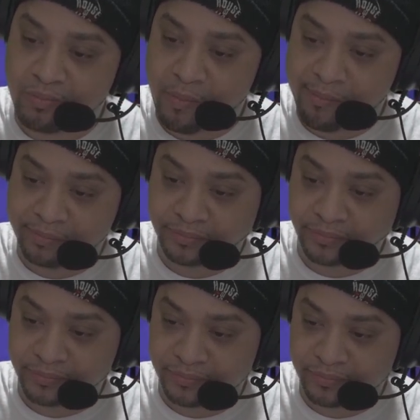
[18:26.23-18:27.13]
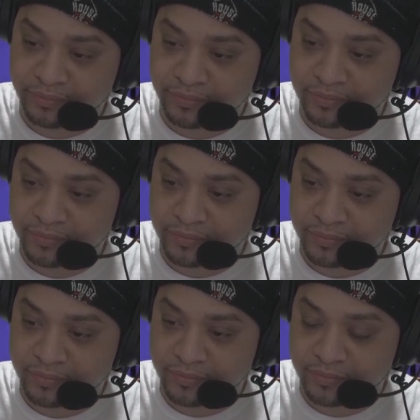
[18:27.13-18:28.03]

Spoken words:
Nothing is said.